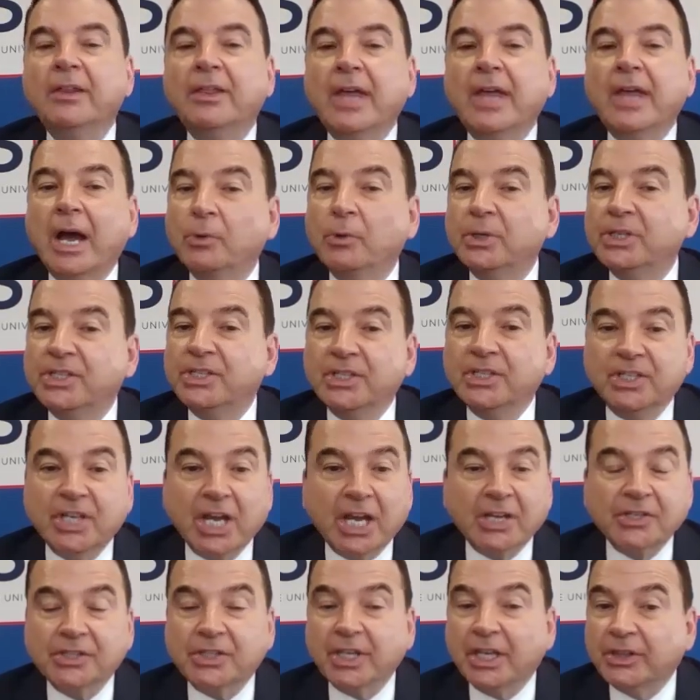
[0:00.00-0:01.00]
that would
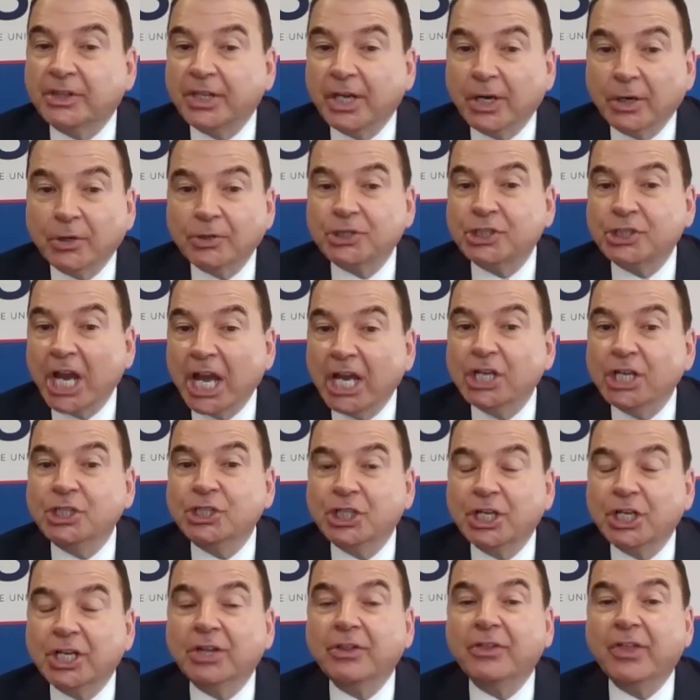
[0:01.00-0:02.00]
suggest that they're
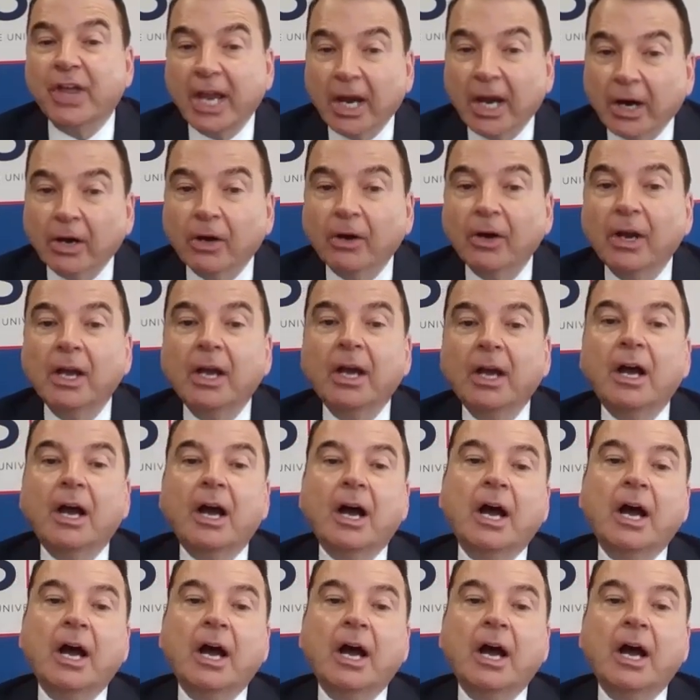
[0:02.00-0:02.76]
changing their